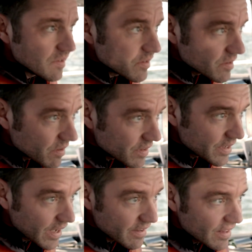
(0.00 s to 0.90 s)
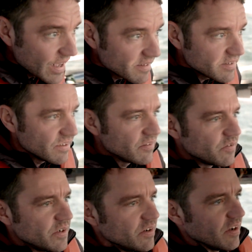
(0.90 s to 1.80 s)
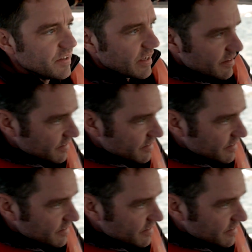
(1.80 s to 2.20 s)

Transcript: So the day of the accident, we were on the other